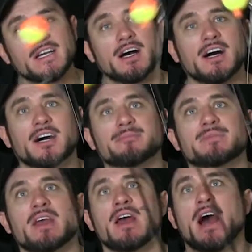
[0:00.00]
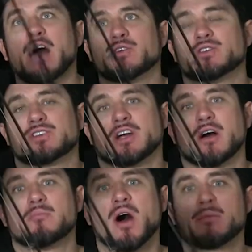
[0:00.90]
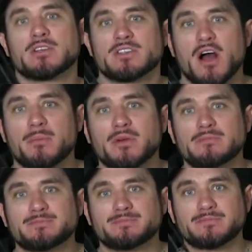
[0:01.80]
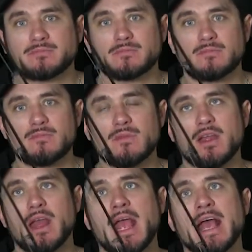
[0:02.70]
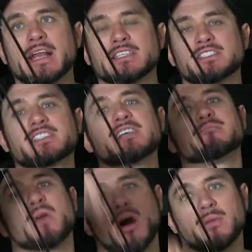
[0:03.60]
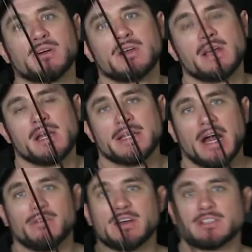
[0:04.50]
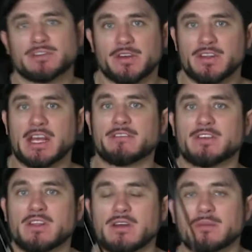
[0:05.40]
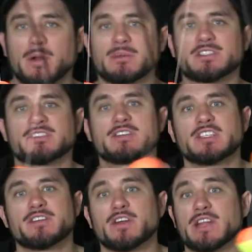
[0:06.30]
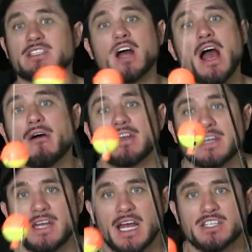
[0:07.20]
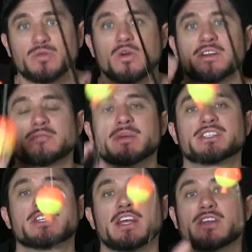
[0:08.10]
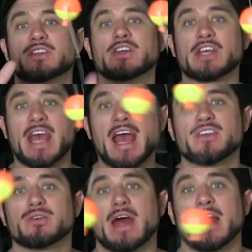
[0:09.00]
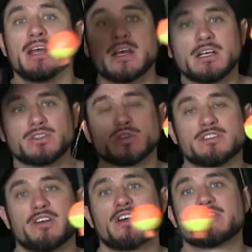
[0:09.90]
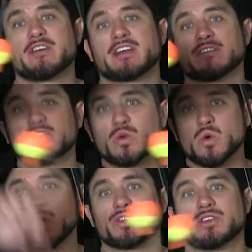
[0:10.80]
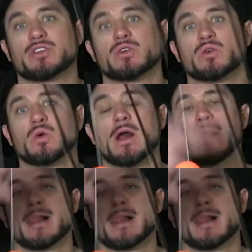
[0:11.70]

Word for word: um, I would use a, a bobber stopper and a slip bobber. Now, for the, for the purposes of this video, that's not how I did it. I just wanted to mention that you, you can do that. So it's a very effective tool to do,